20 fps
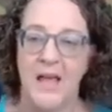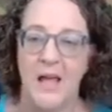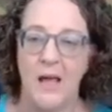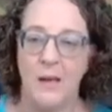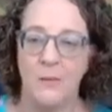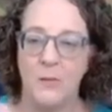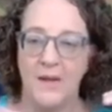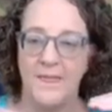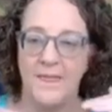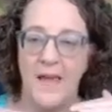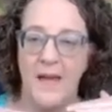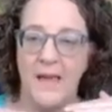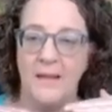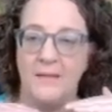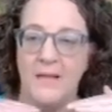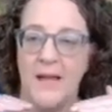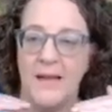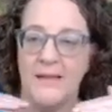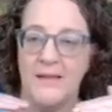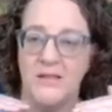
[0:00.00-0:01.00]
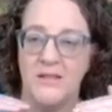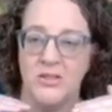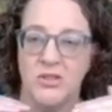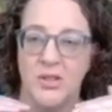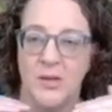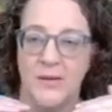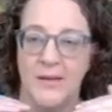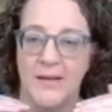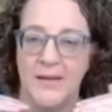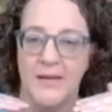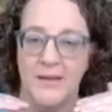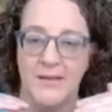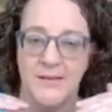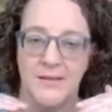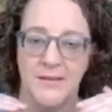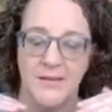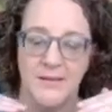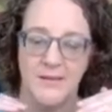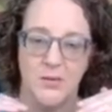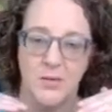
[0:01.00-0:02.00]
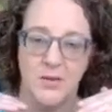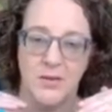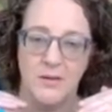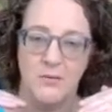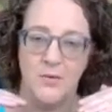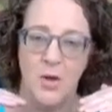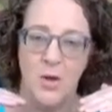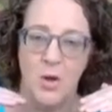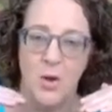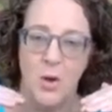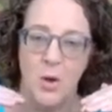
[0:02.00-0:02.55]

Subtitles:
And what that line is showing us is sort of